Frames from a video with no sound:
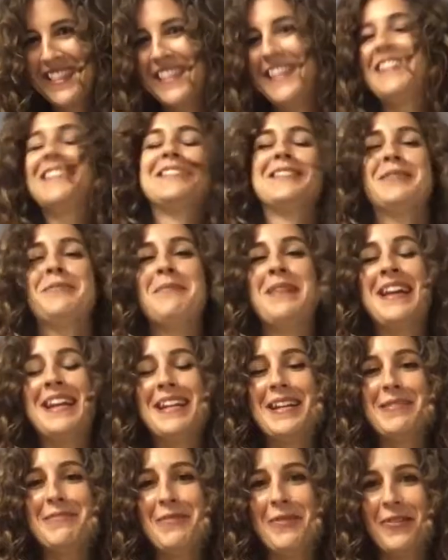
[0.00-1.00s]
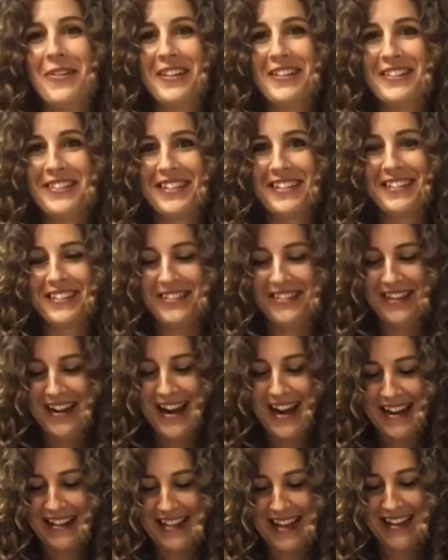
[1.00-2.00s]
these are medium oranges or
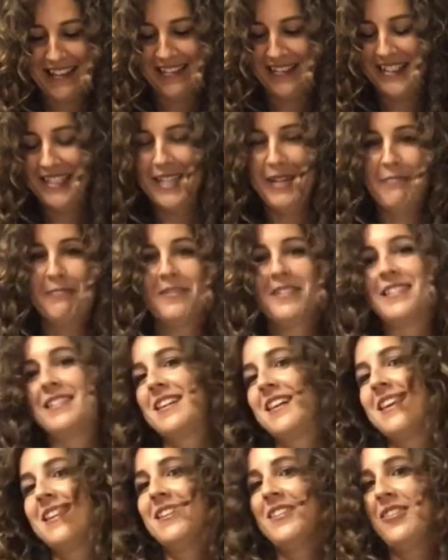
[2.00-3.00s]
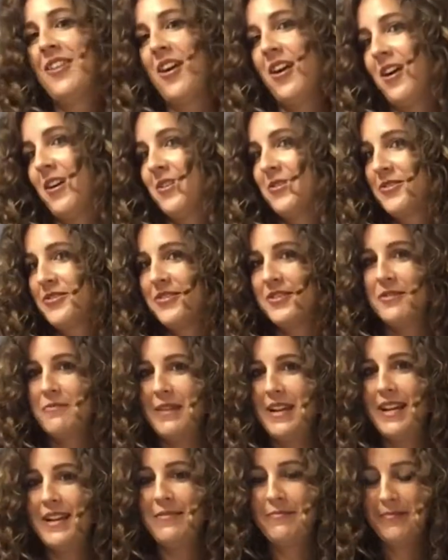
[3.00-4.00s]
not. They seem kind of large to
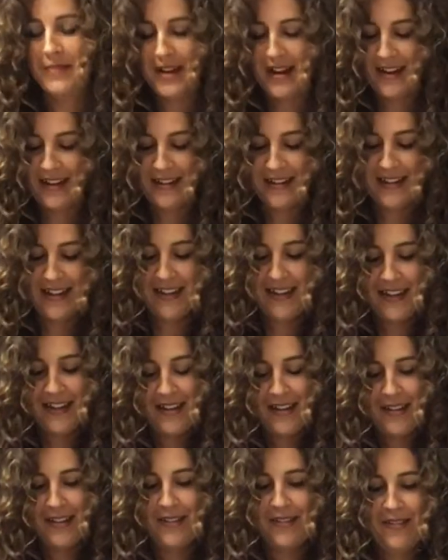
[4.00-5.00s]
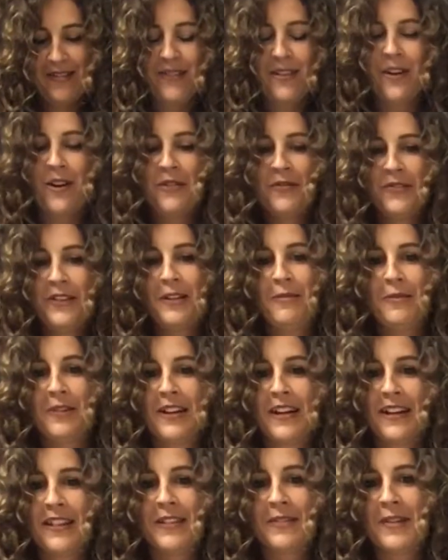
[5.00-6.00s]
me, but hopefully
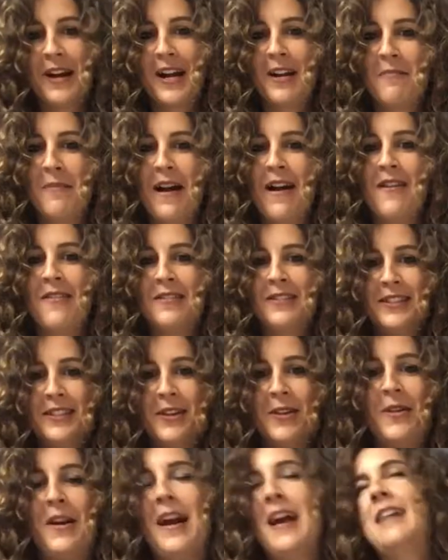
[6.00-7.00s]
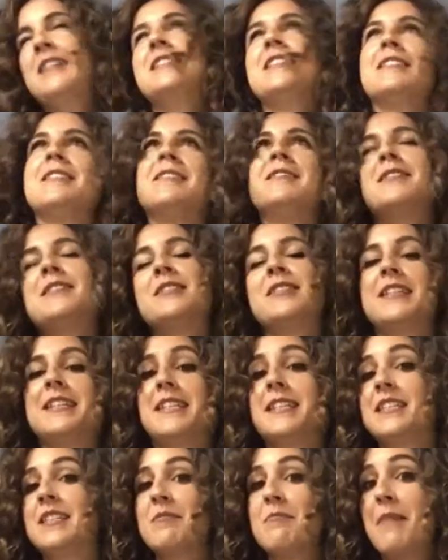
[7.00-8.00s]
we'll get the right amount. So I
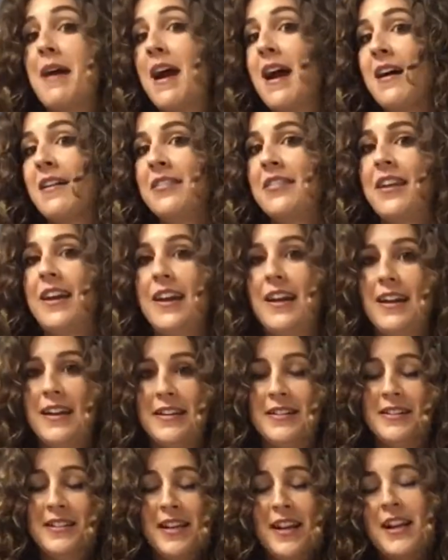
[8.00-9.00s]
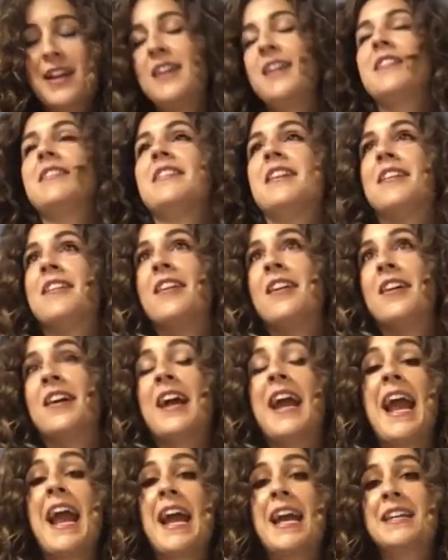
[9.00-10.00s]
did some math, and there
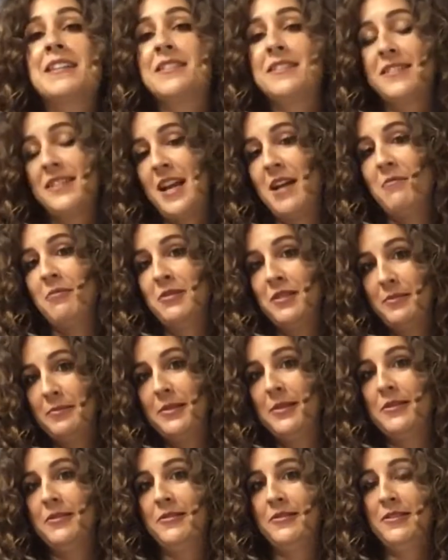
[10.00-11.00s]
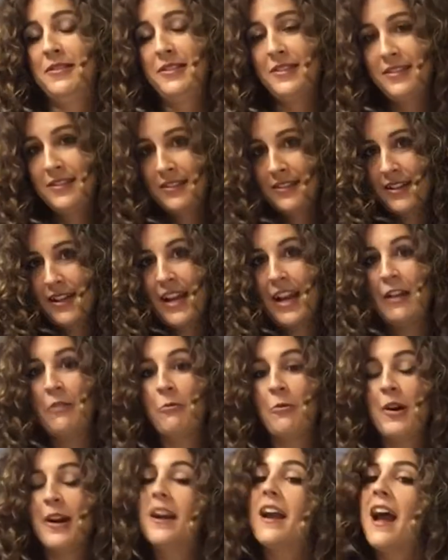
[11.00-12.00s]
are 8 tablespoons
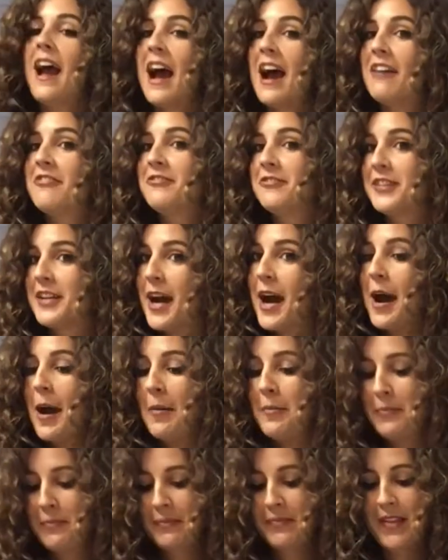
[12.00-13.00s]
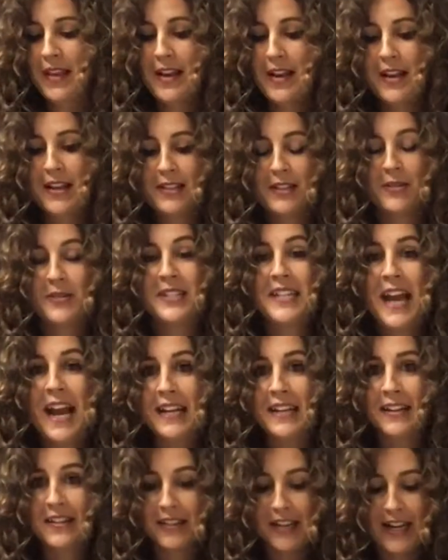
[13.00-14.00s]
in 1/2 cup. So
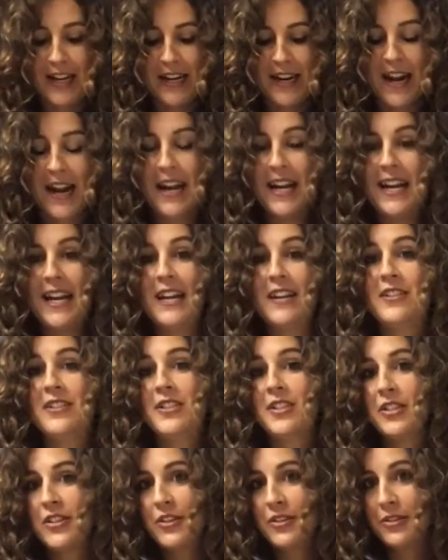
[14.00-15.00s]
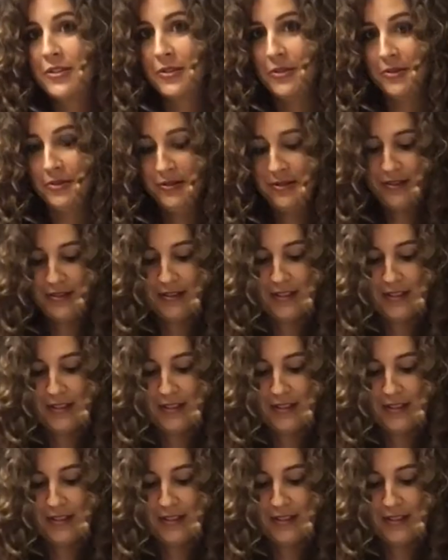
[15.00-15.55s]
technically I need 2